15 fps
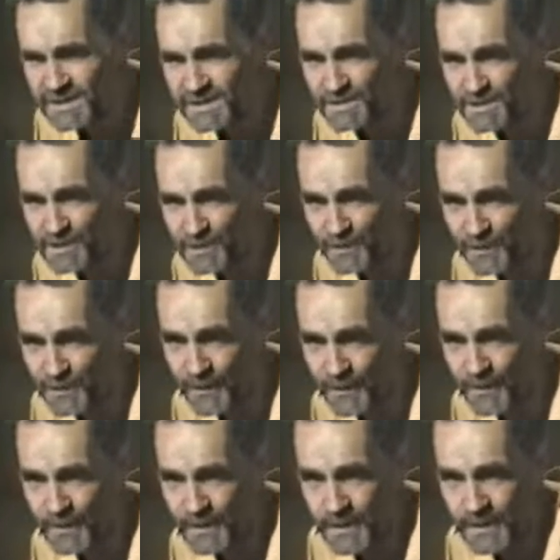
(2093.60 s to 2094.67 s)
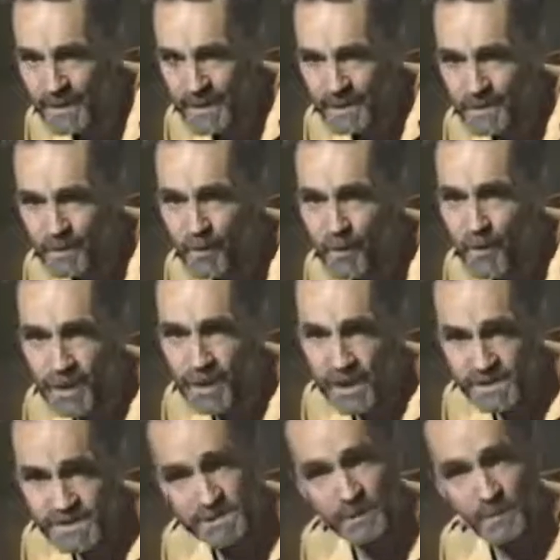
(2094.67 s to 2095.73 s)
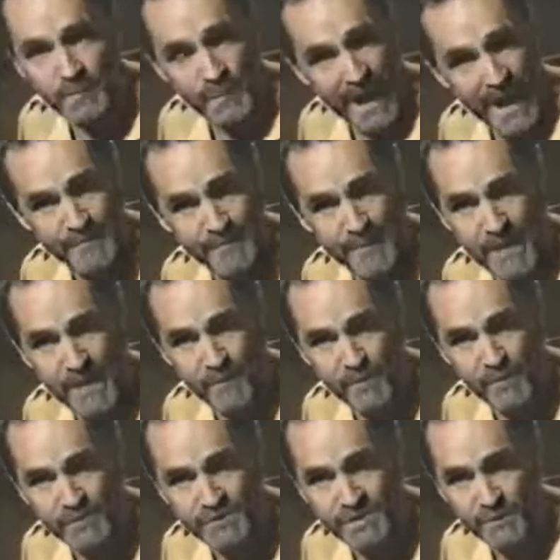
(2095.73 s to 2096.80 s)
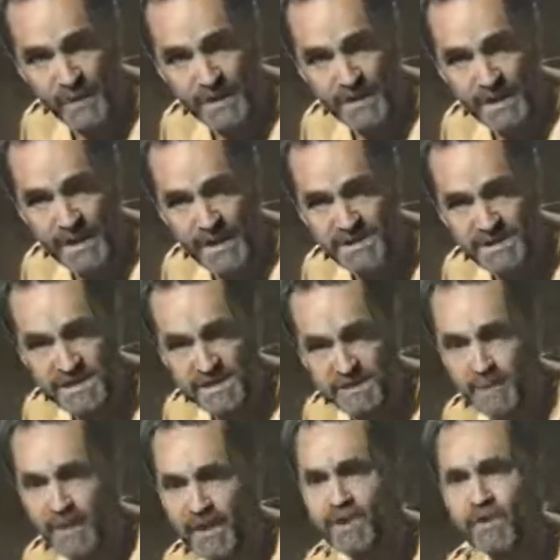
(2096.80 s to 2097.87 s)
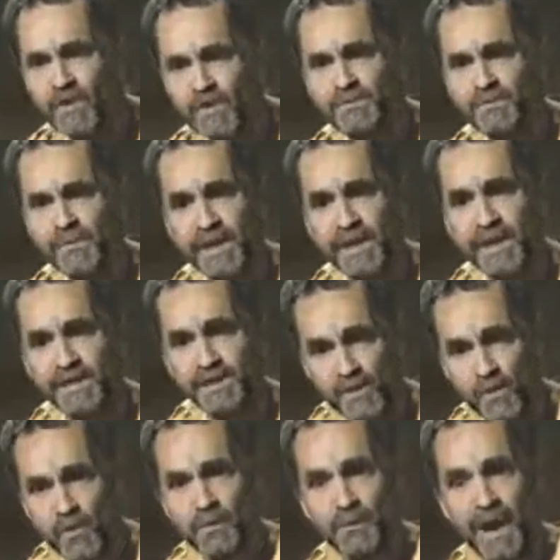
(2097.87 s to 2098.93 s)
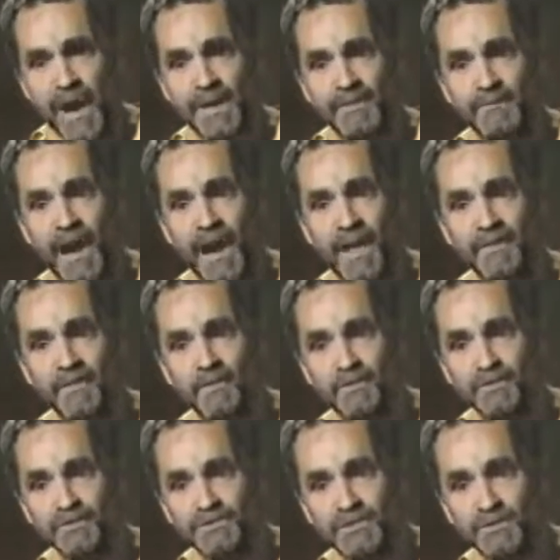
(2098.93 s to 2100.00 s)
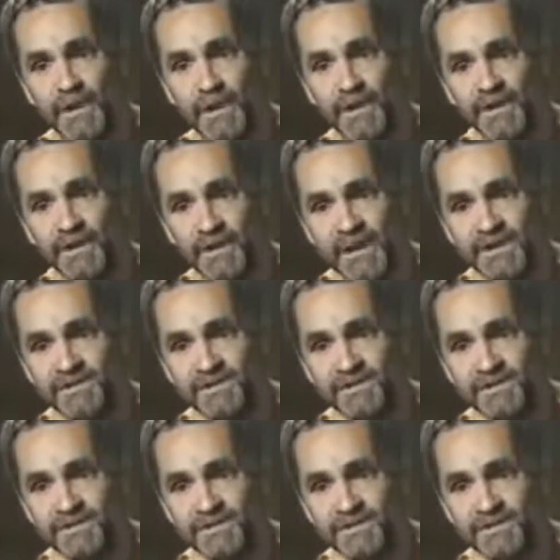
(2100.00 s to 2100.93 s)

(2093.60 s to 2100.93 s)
you. You want us to abide by rules and regulations, but who's making you abide by rules and regulations?